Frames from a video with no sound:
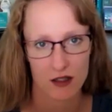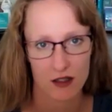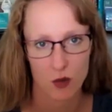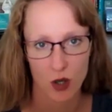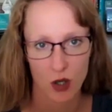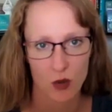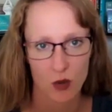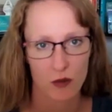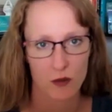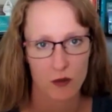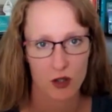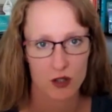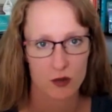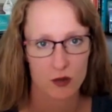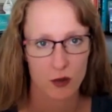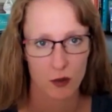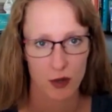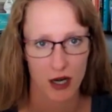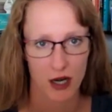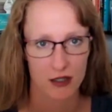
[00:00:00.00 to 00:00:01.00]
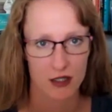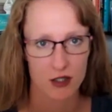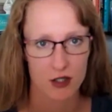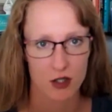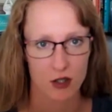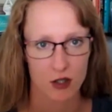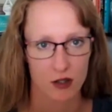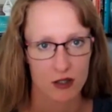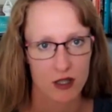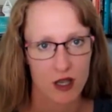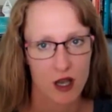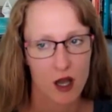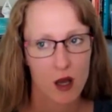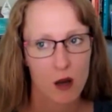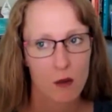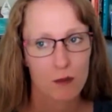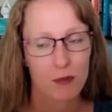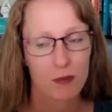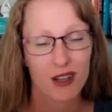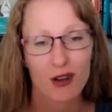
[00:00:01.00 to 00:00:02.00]
to work with multiple practitioners,
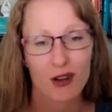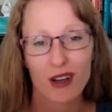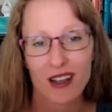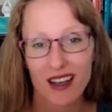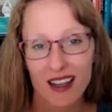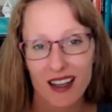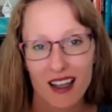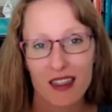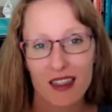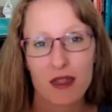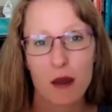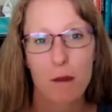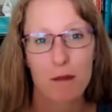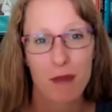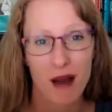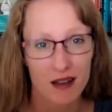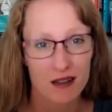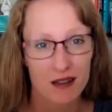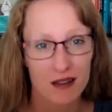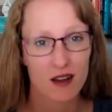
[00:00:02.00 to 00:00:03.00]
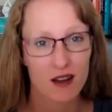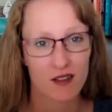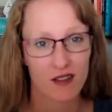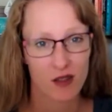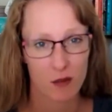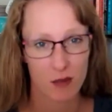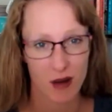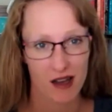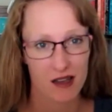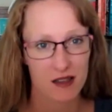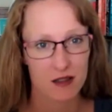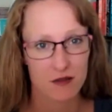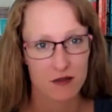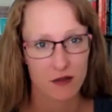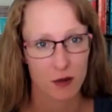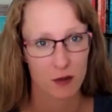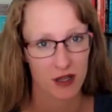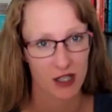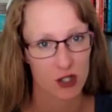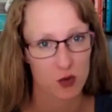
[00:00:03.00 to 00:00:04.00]
but you're going to get the best of the best
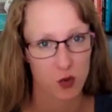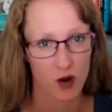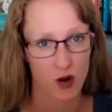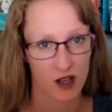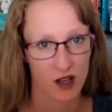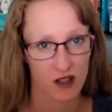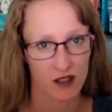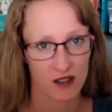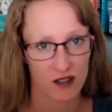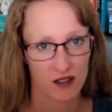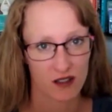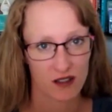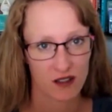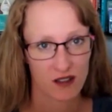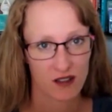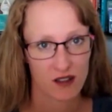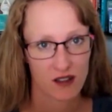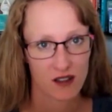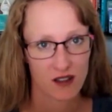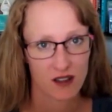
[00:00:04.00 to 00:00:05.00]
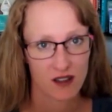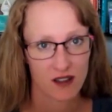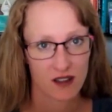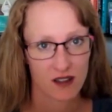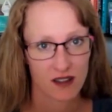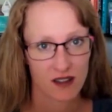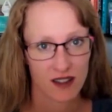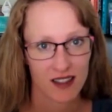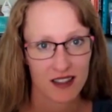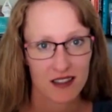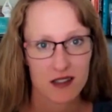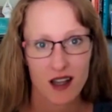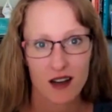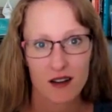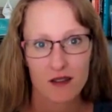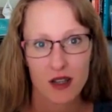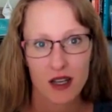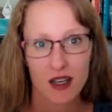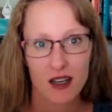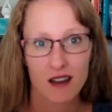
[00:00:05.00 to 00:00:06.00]
from each one. Instead
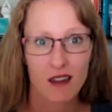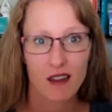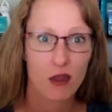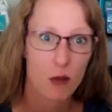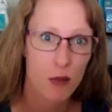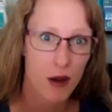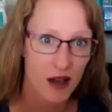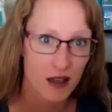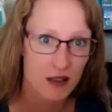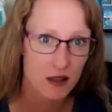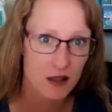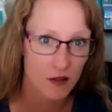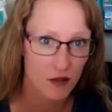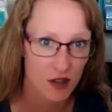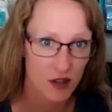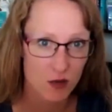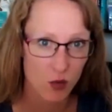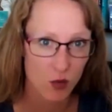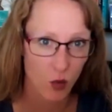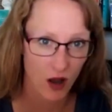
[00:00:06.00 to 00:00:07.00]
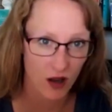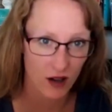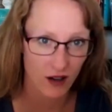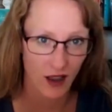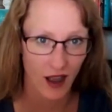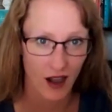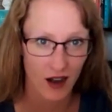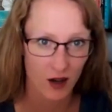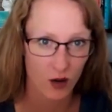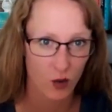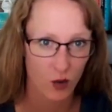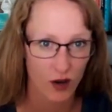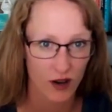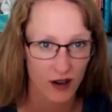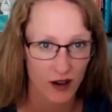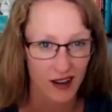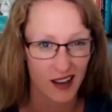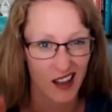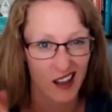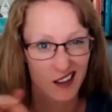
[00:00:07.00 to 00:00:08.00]
of getting the best of this one
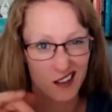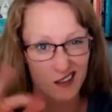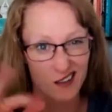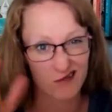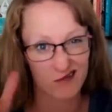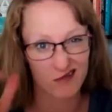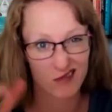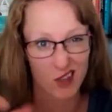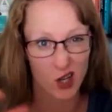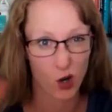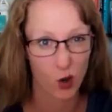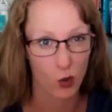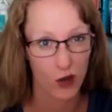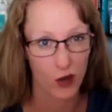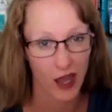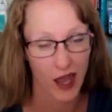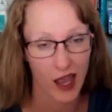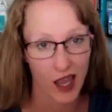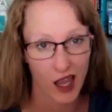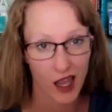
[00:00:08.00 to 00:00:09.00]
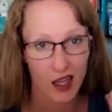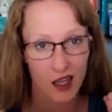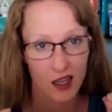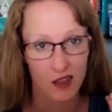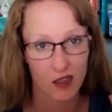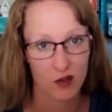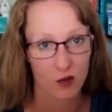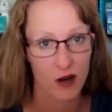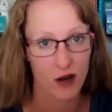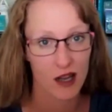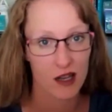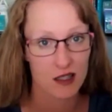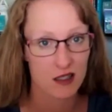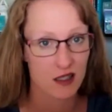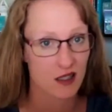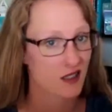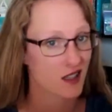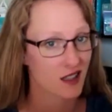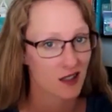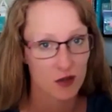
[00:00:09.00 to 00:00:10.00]
category and okay in the rest,
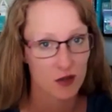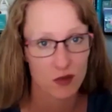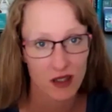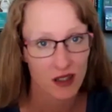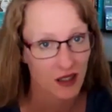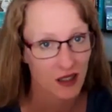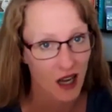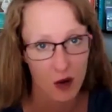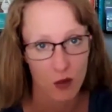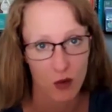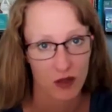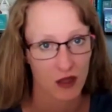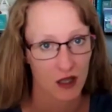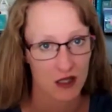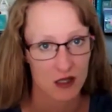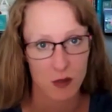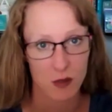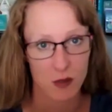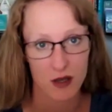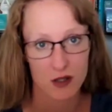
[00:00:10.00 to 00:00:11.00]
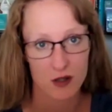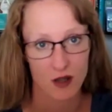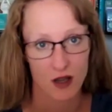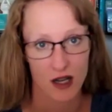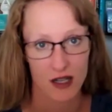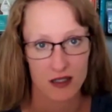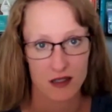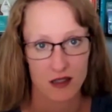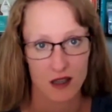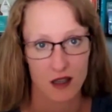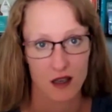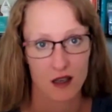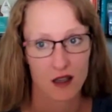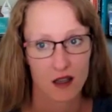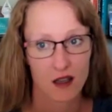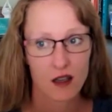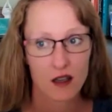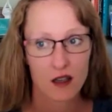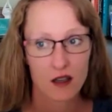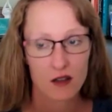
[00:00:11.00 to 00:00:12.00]
because that's really not what they specialize in,
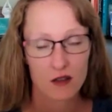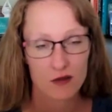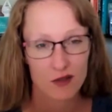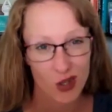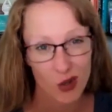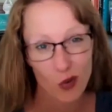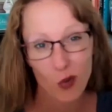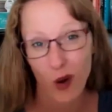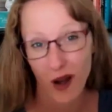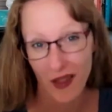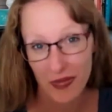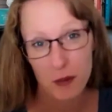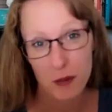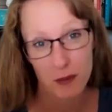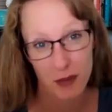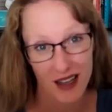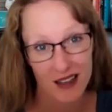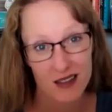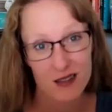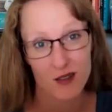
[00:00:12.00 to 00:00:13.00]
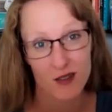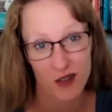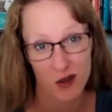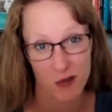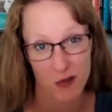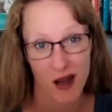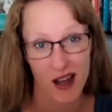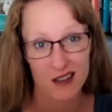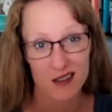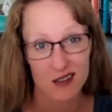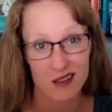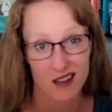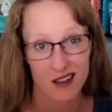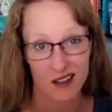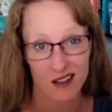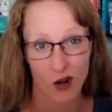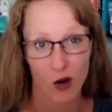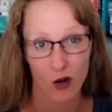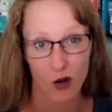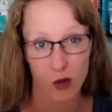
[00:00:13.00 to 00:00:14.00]
do you want the best of the best
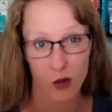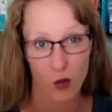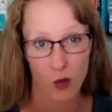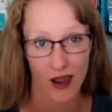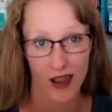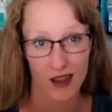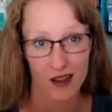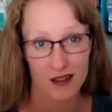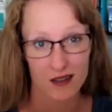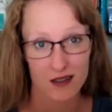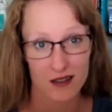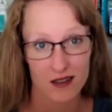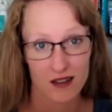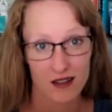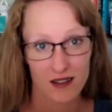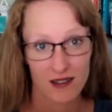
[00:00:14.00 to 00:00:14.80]
in all the ways?